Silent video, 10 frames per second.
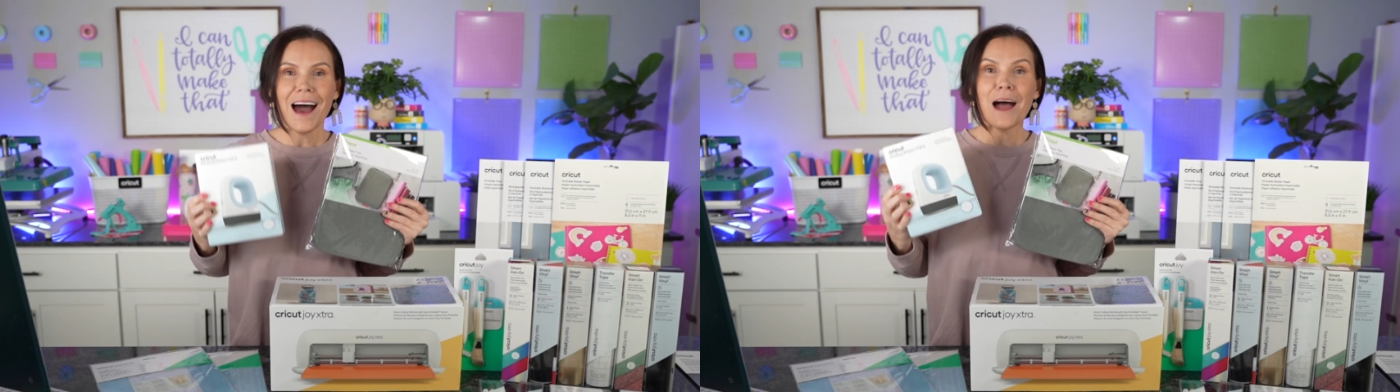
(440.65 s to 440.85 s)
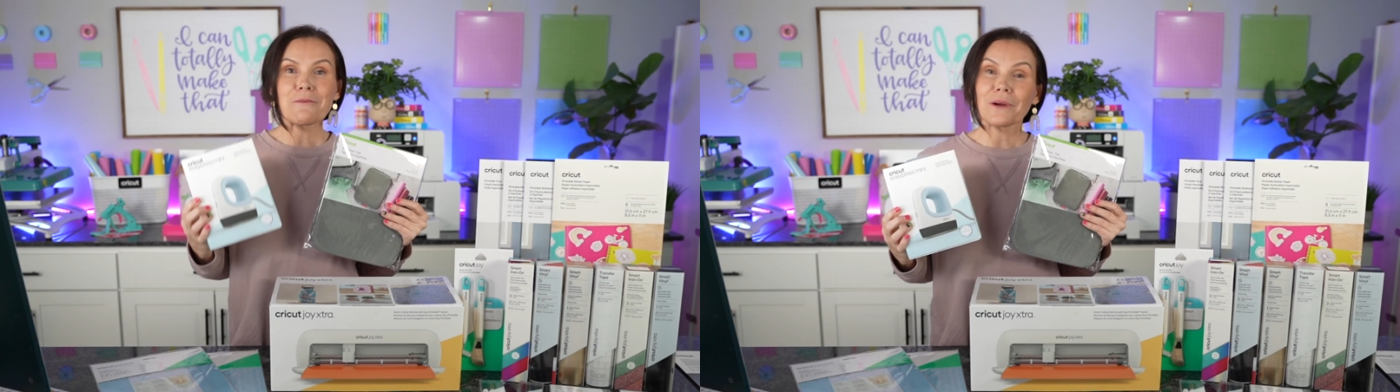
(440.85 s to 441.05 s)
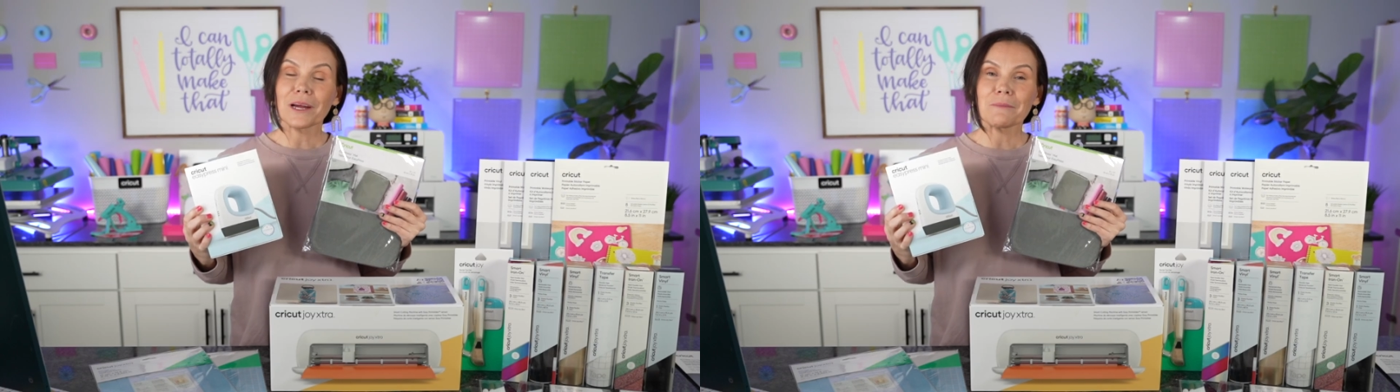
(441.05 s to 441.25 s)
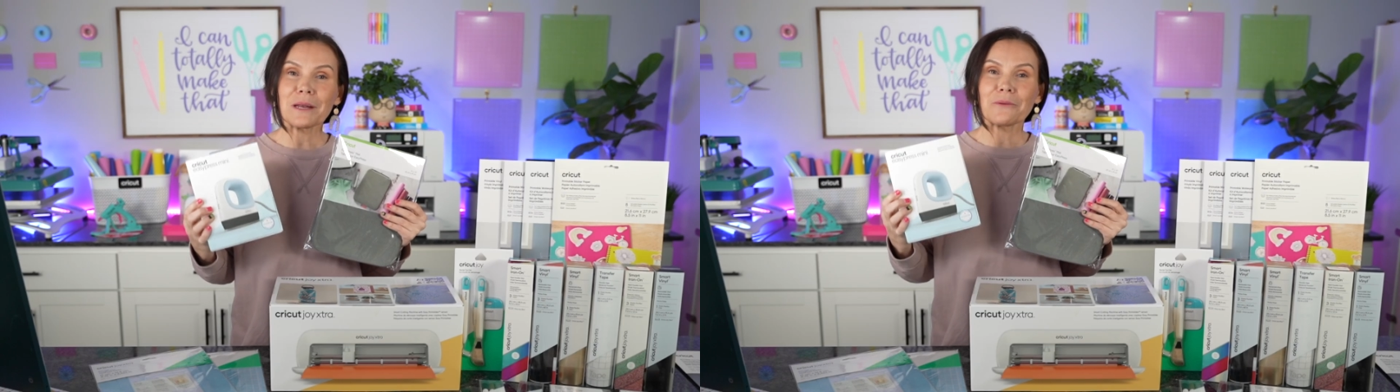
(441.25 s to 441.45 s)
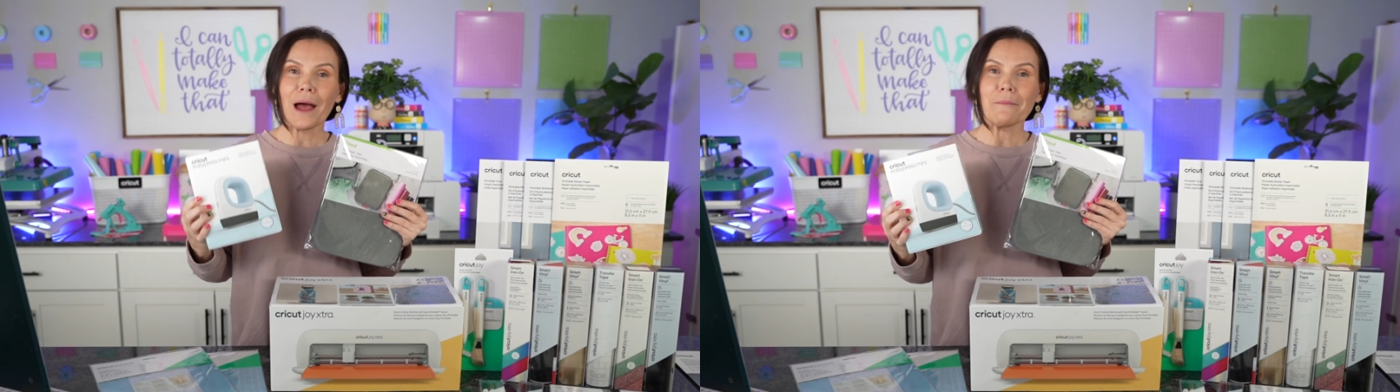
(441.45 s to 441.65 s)
I would
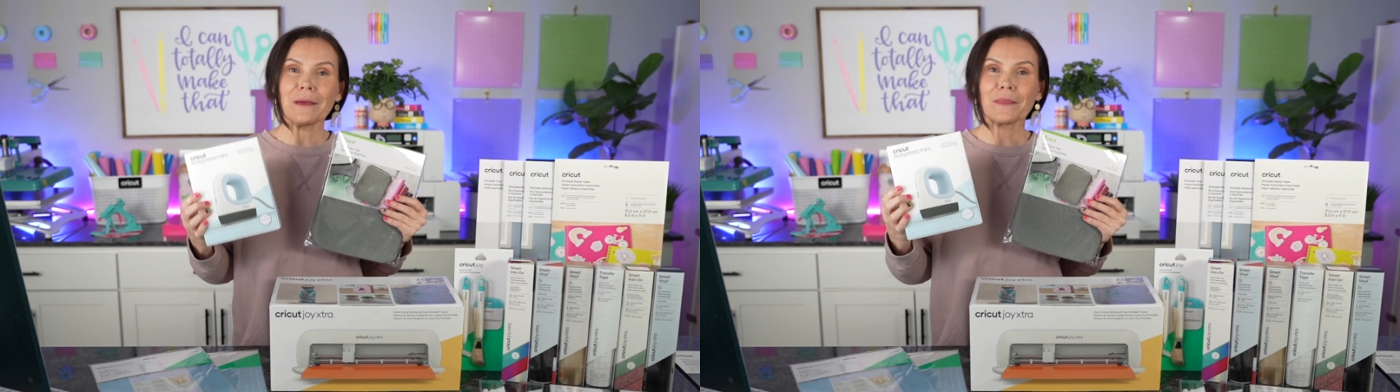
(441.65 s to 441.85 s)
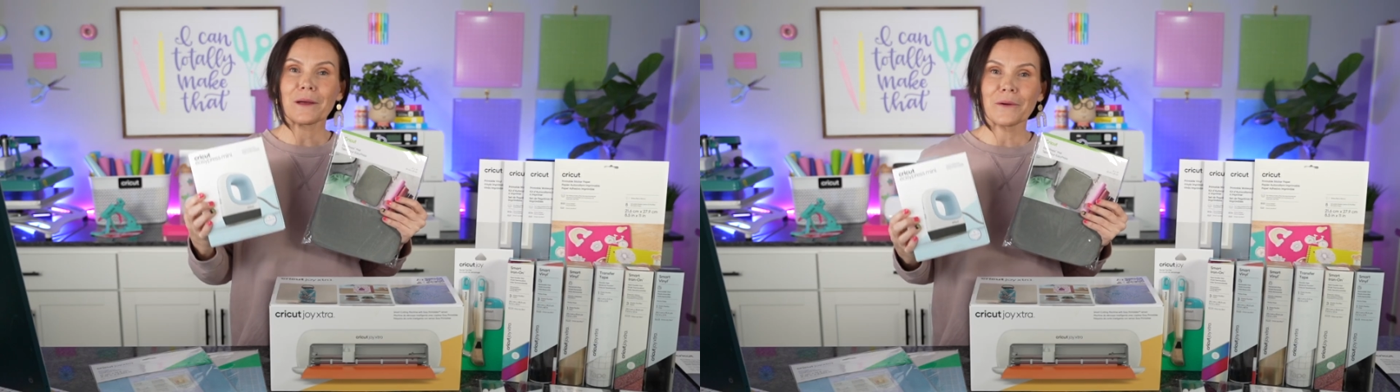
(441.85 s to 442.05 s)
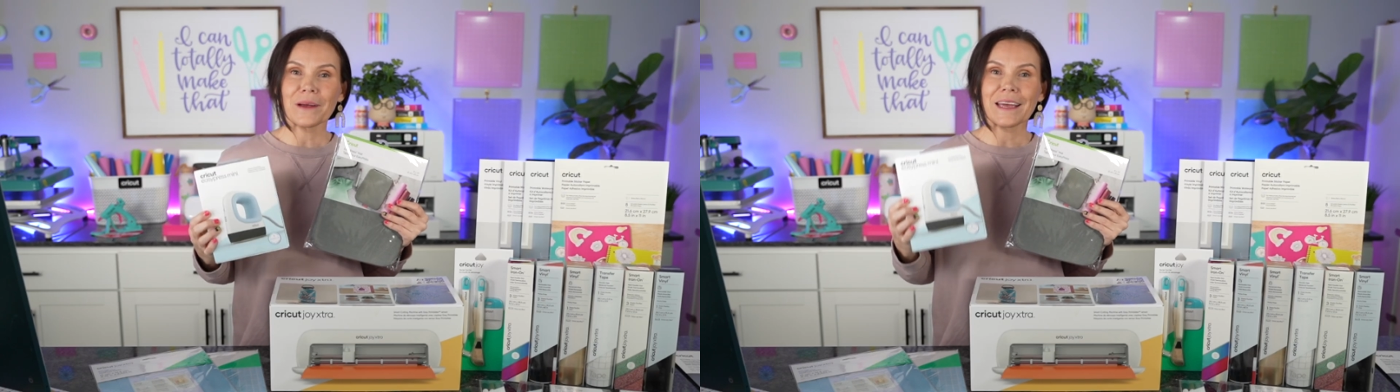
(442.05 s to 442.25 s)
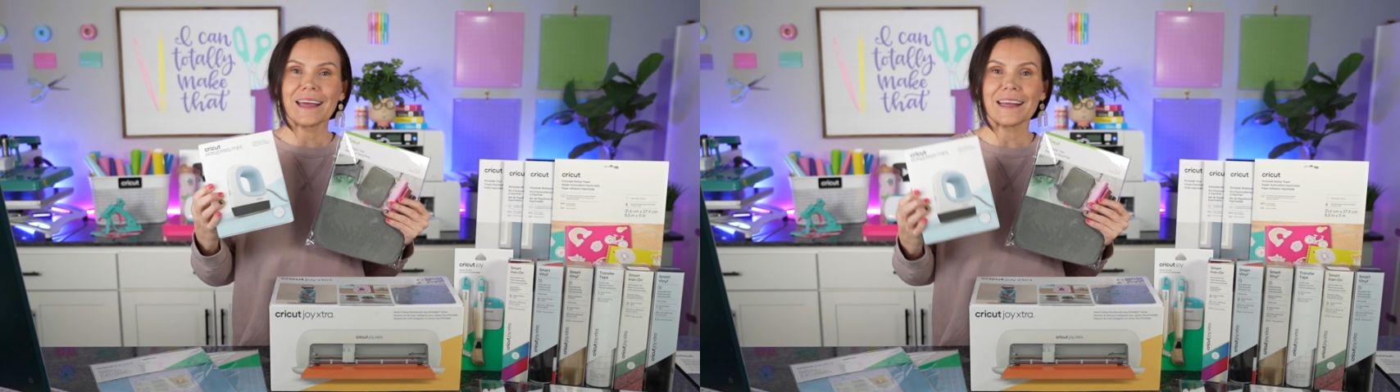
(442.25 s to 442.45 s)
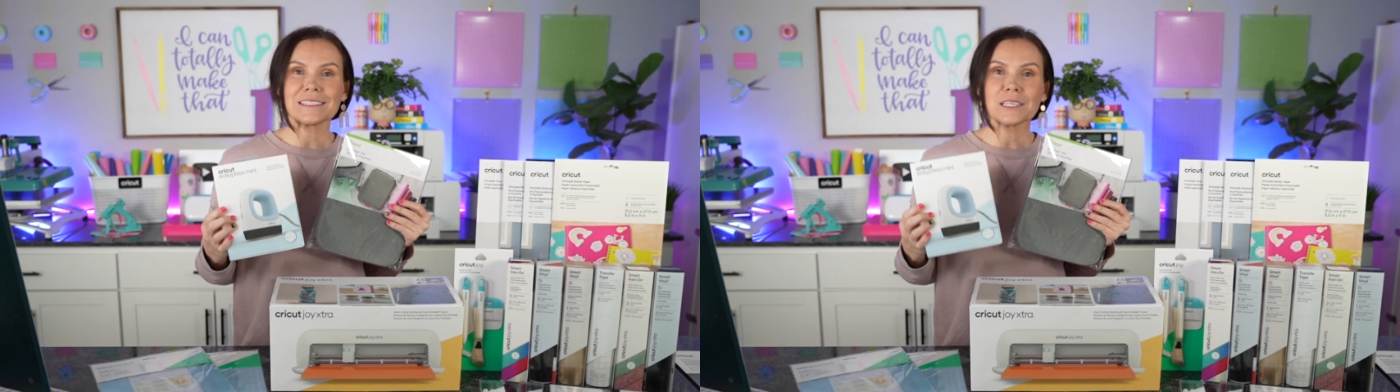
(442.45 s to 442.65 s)
recommend grabbing the
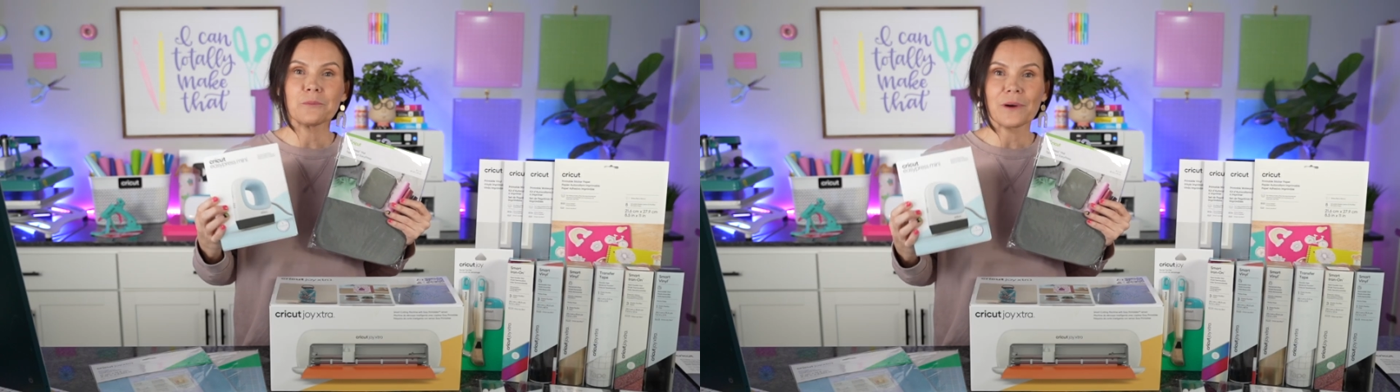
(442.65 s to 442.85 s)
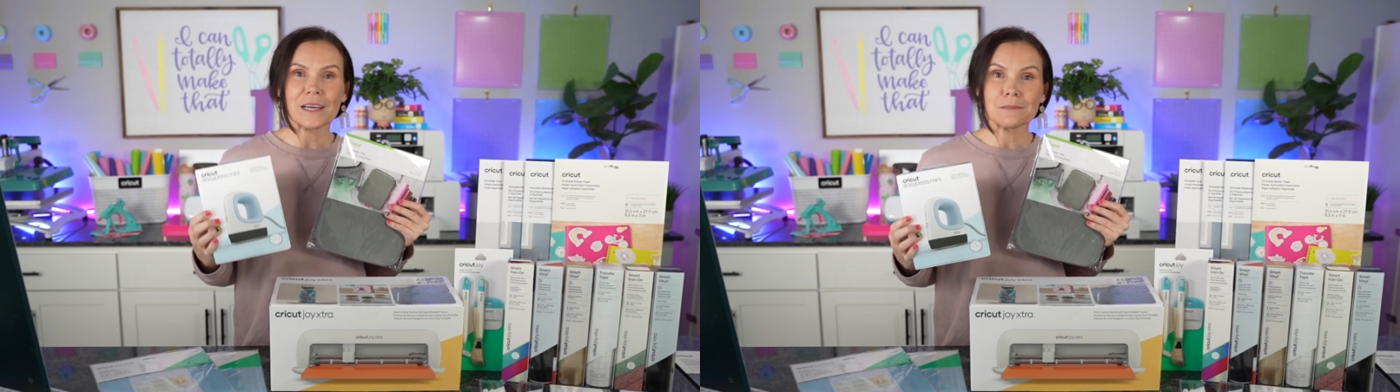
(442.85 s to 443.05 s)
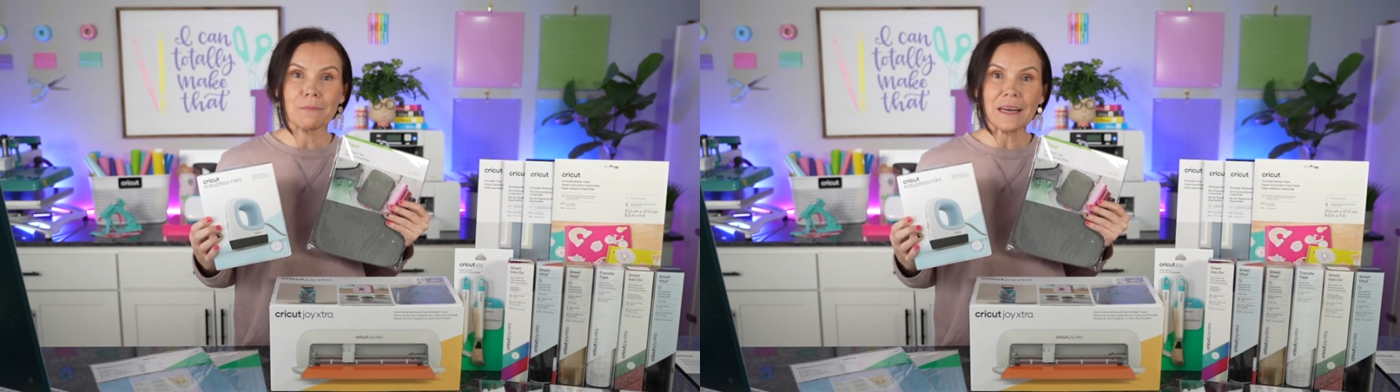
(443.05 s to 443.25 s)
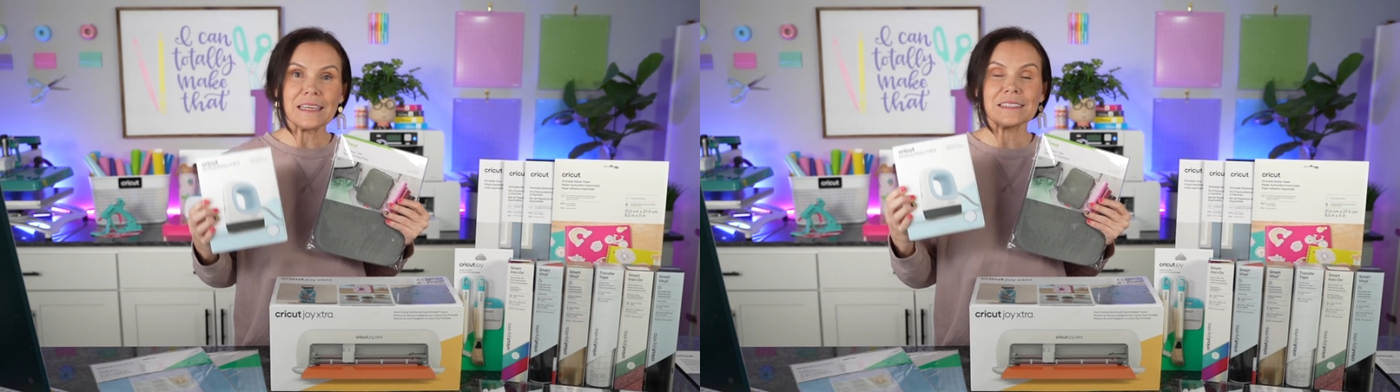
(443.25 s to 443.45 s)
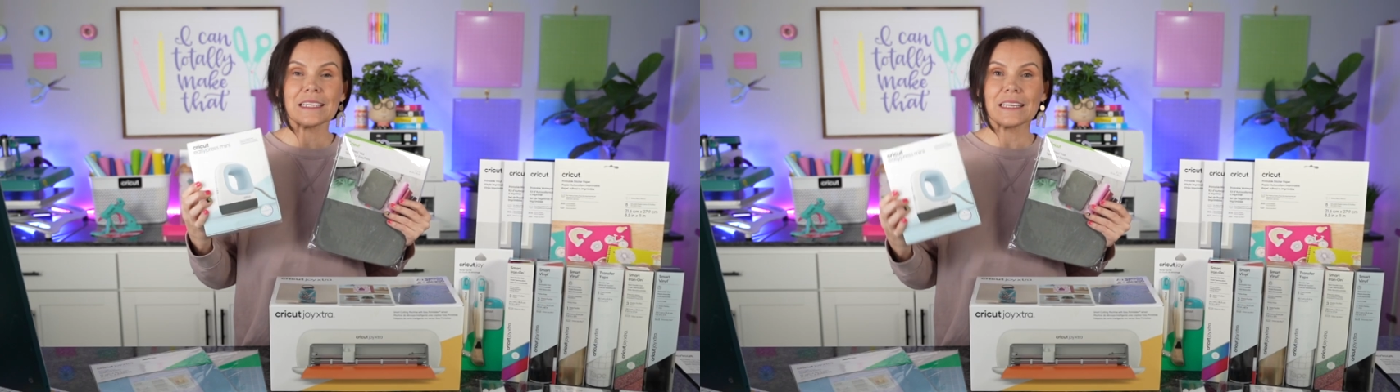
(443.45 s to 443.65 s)
Cricut Easy Press
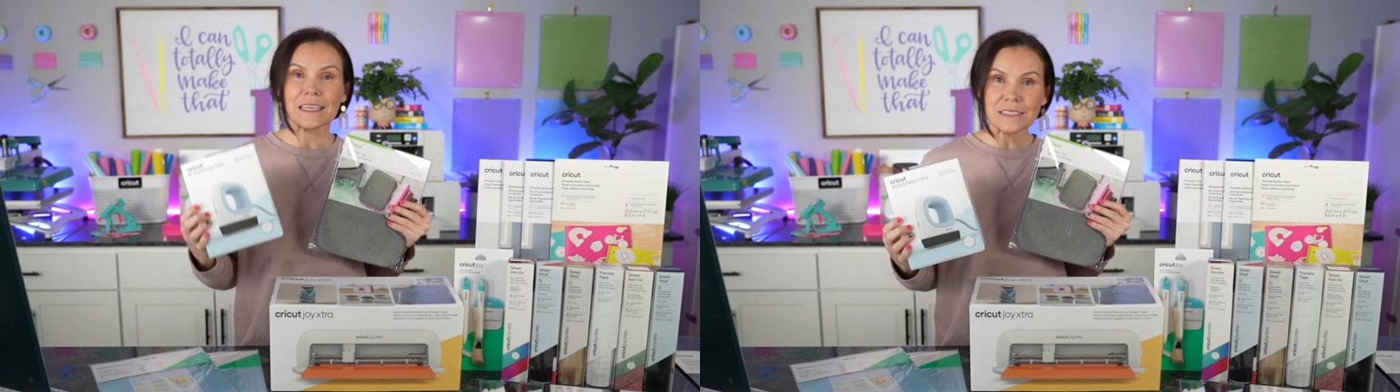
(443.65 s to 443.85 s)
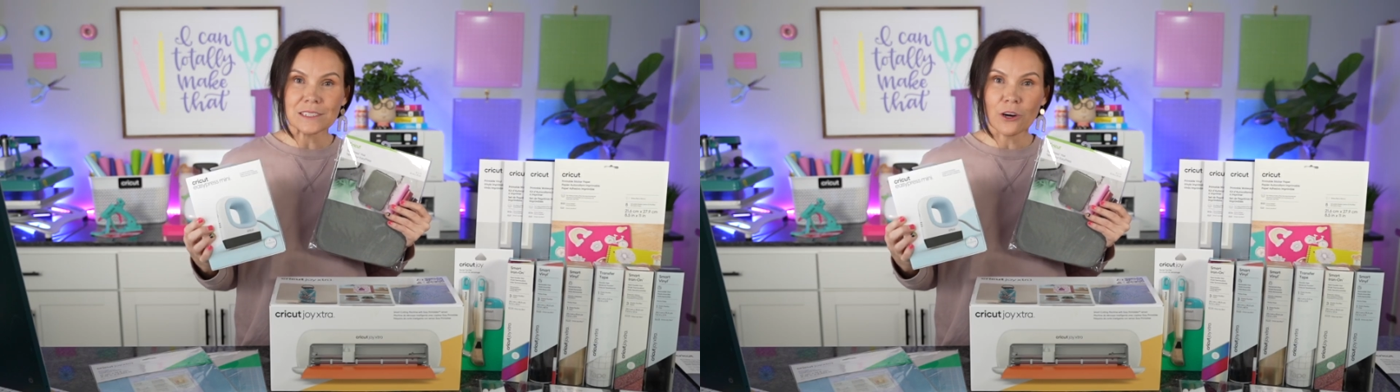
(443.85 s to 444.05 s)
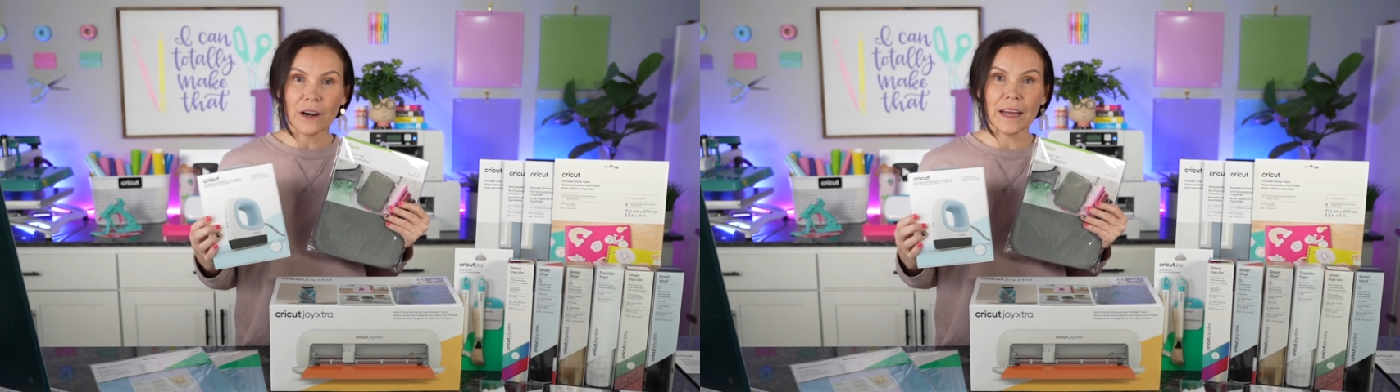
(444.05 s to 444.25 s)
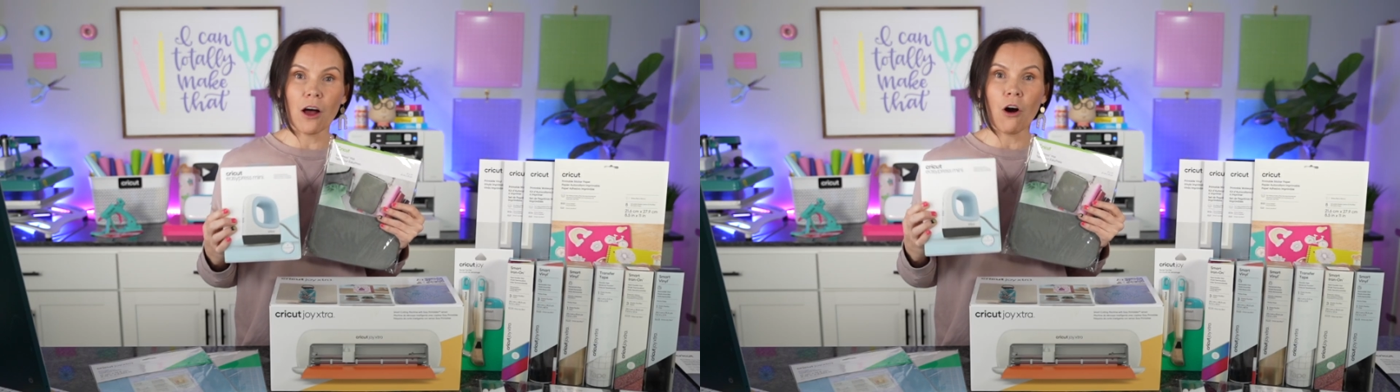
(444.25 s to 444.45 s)
Mini to get started